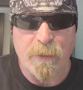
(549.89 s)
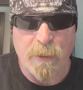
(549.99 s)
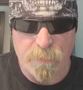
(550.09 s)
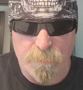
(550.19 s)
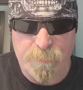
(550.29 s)

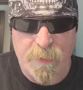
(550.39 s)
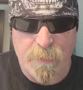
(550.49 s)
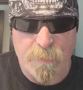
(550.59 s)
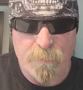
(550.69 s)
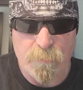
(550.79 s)
our own
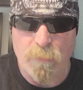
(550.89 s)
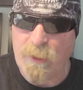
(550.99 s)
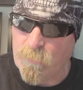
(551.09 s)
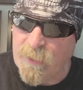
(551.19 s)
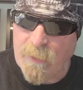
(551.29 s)
power. What
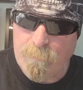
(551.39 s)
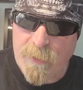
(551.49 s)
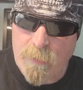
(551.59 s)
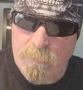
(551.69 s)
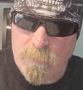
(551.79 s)
do we have
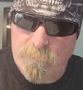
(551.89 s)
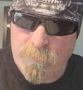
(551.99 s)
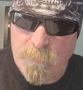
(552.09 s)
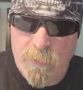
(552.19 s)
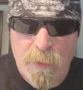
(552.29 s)
power over?